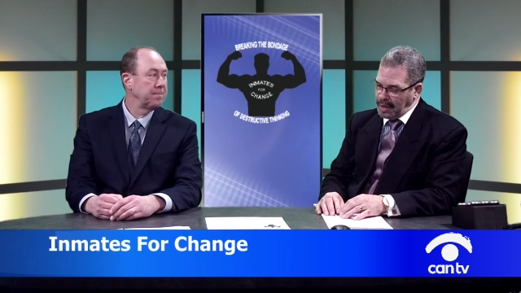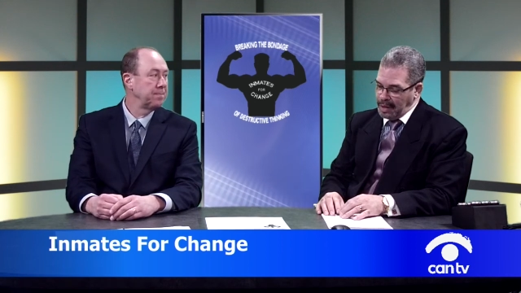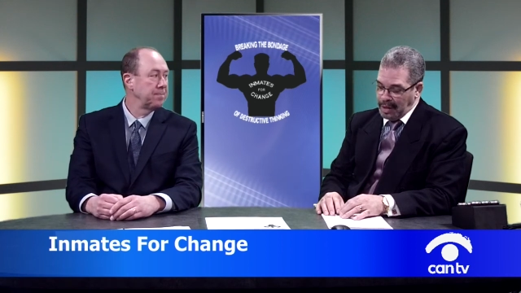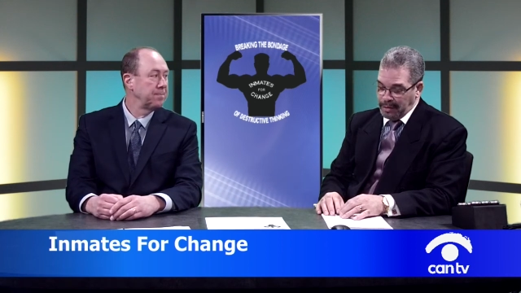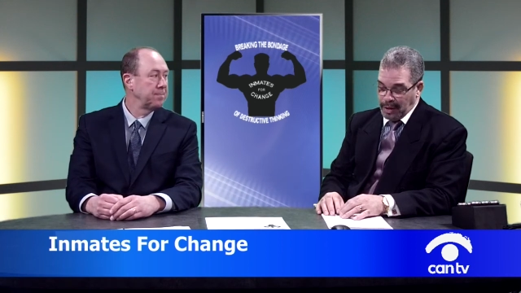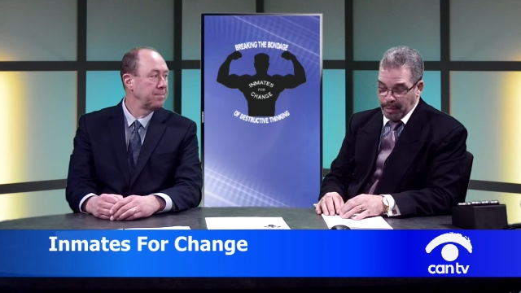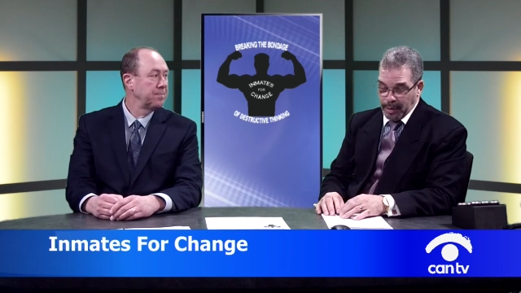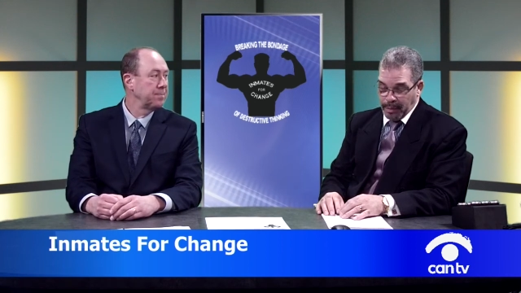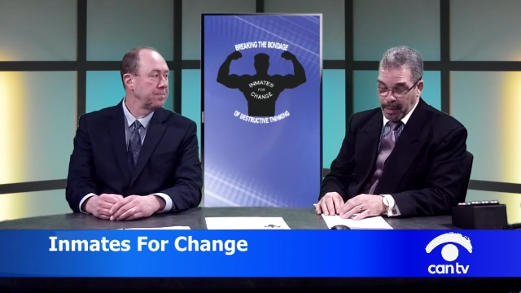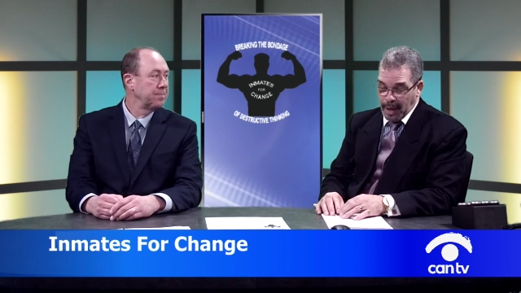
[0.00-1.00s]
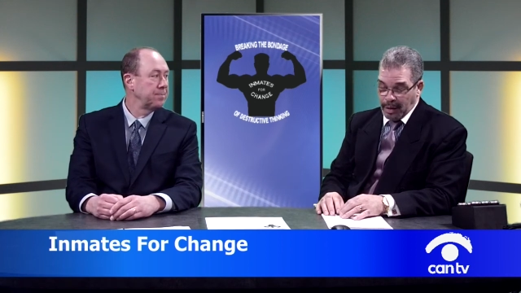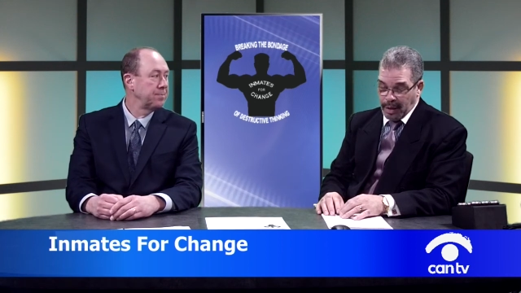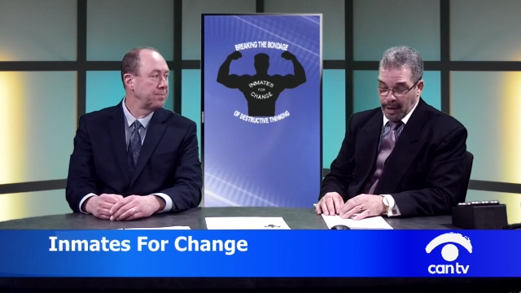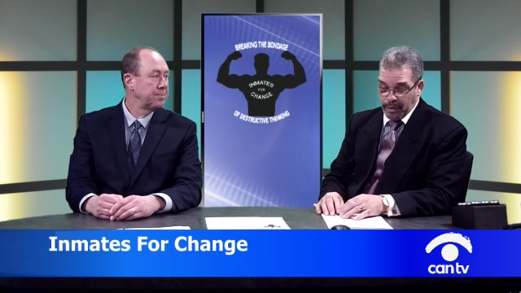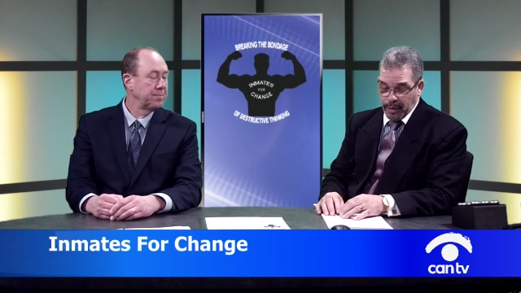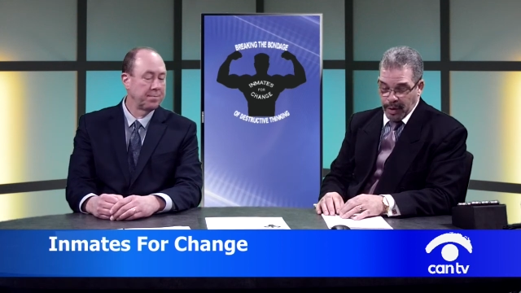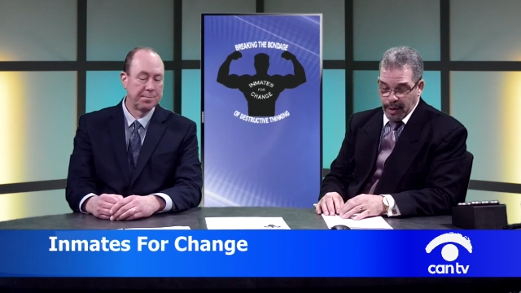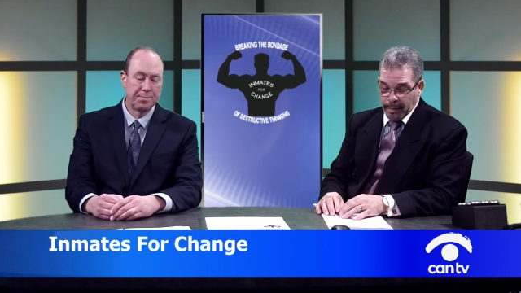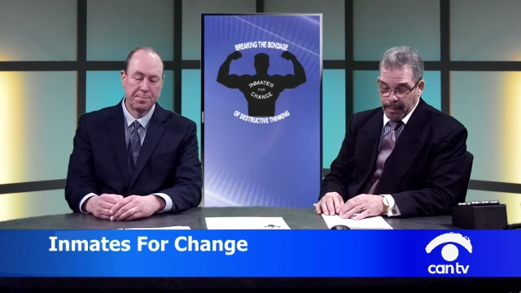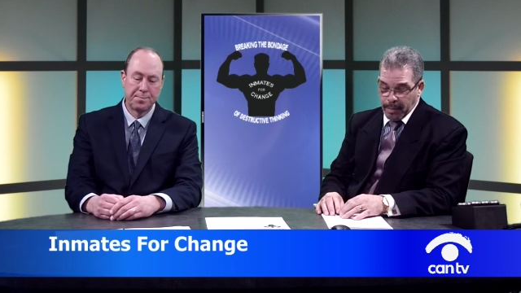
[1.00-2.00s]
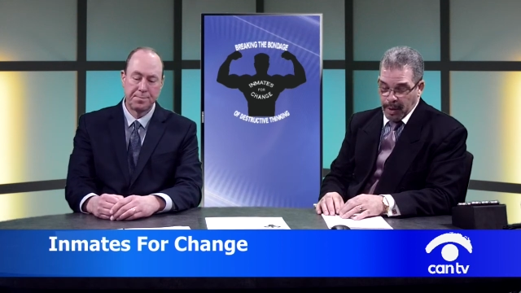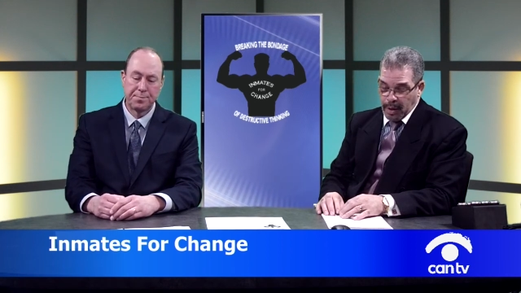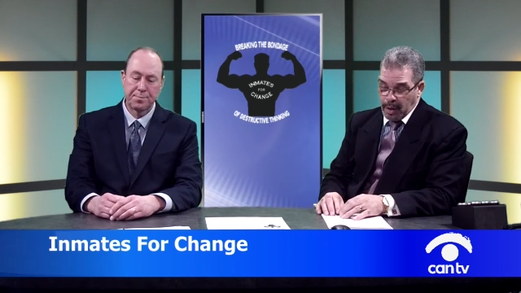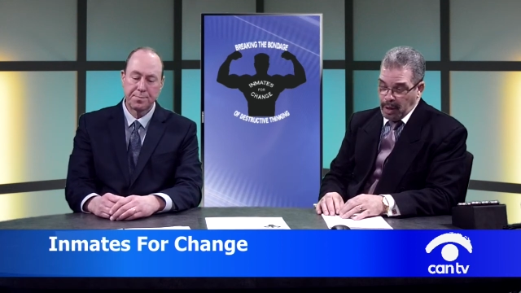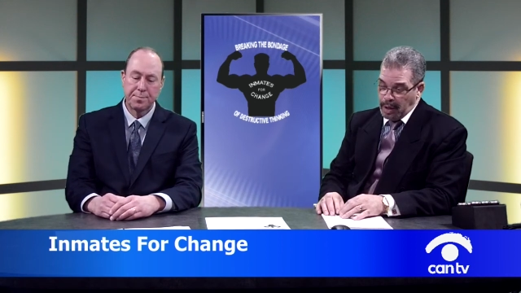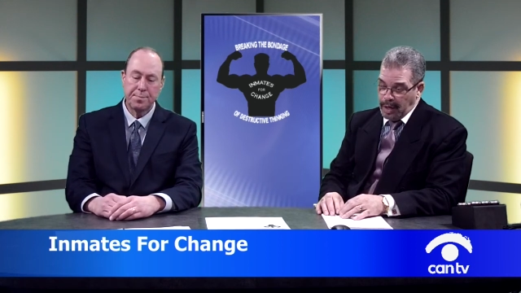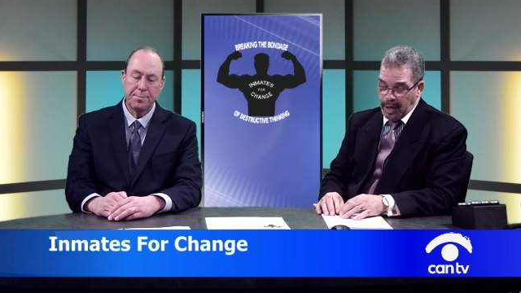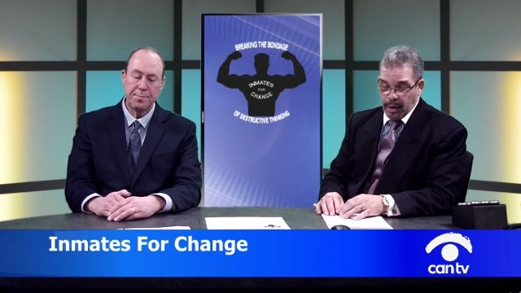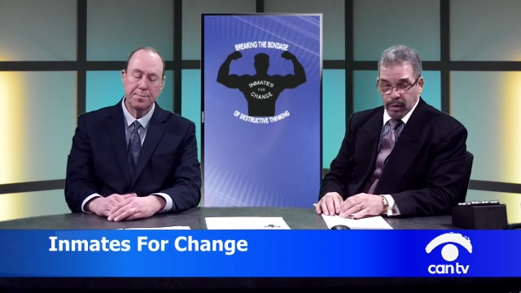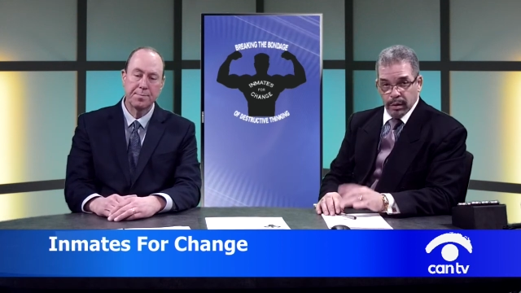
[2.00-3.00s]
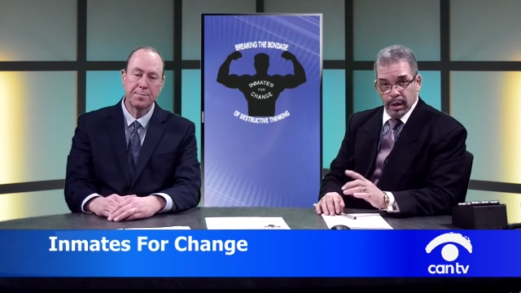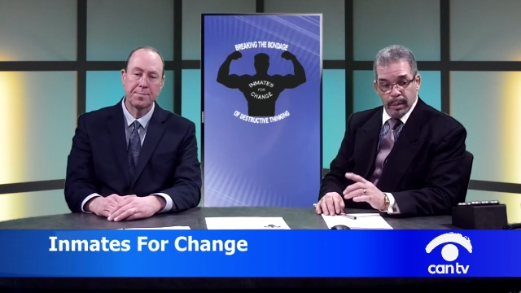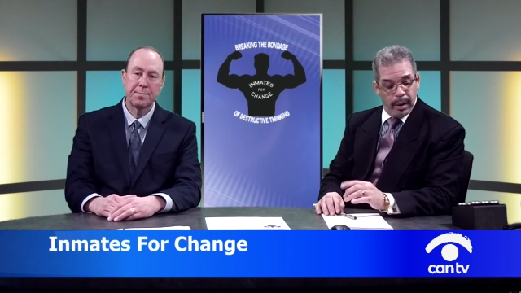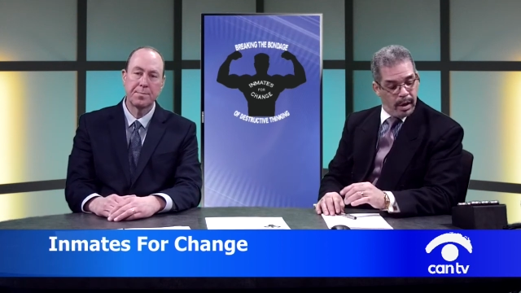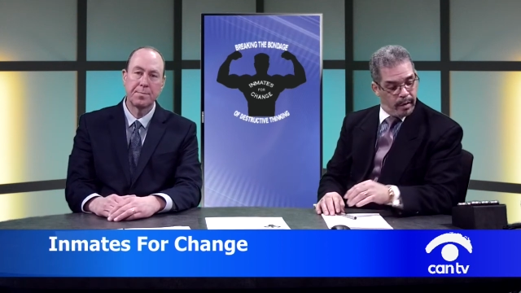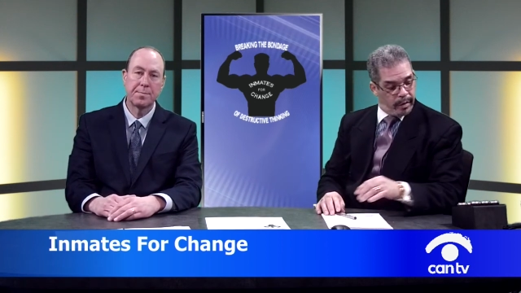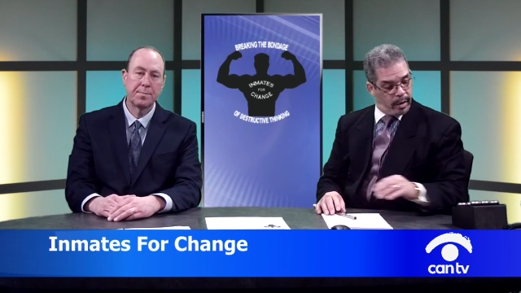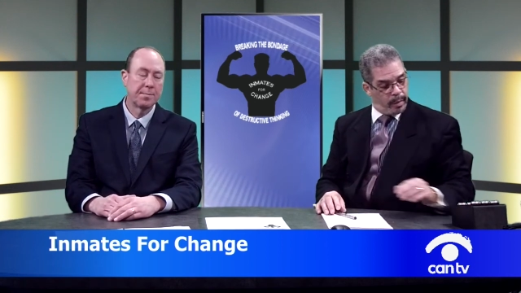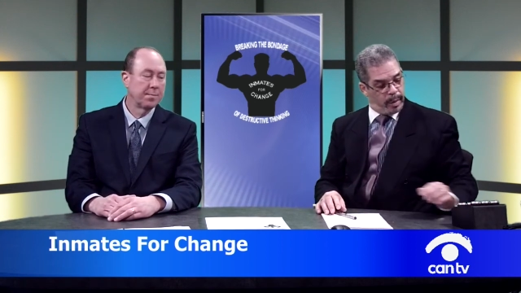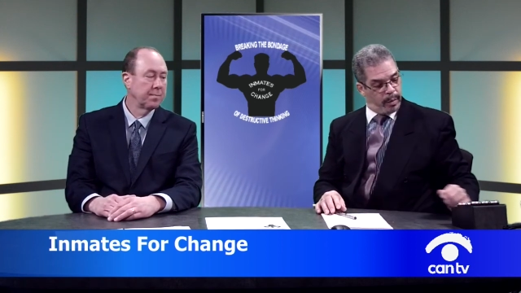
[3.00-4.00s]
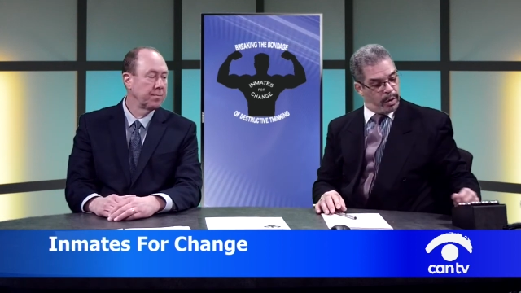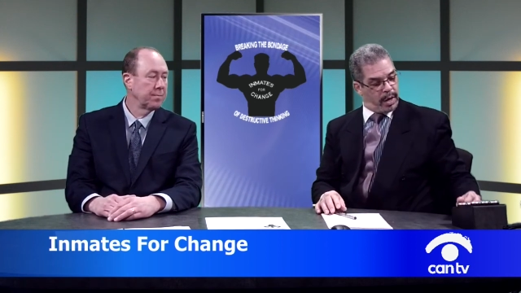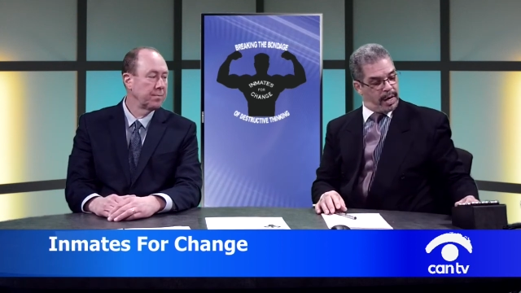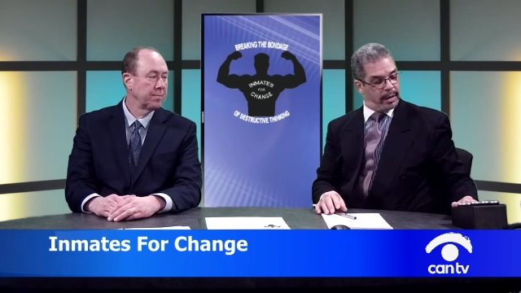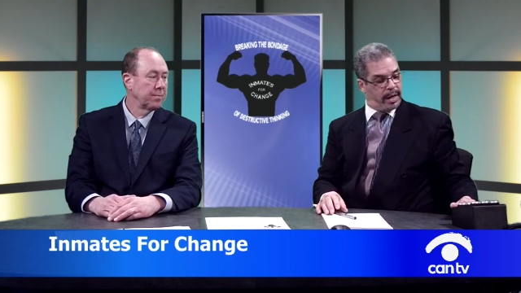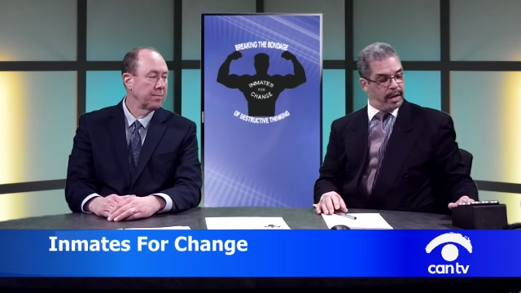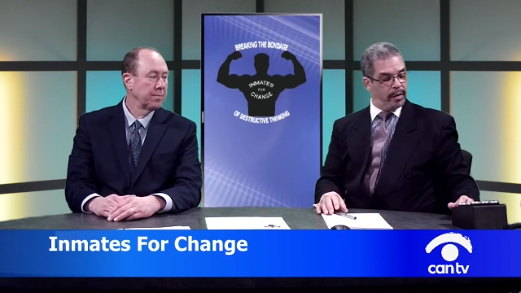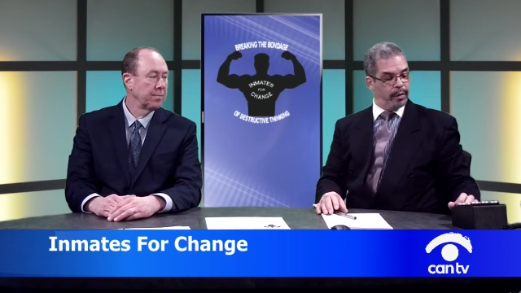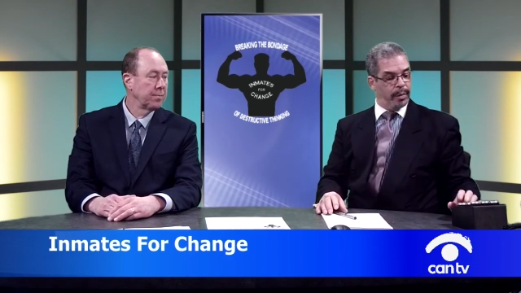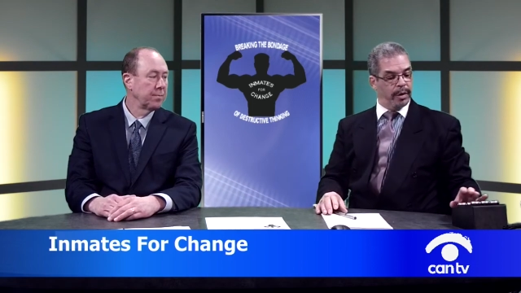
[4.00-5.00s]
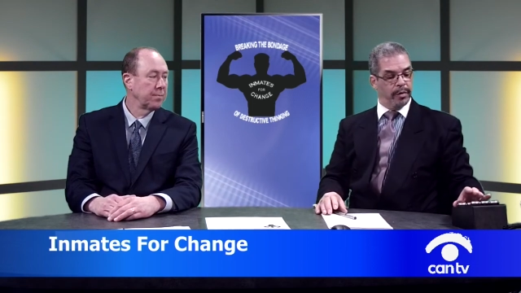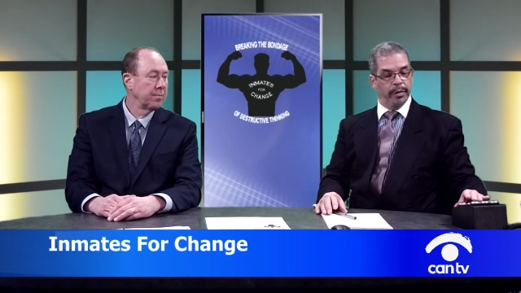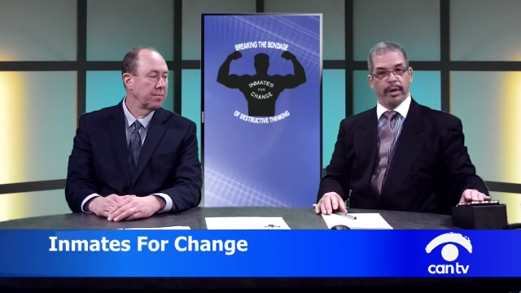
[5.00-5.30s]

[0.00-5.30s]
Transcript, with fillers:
Speaker 1: That's something, and thanks for that. Now, let me give a little bit more contact information for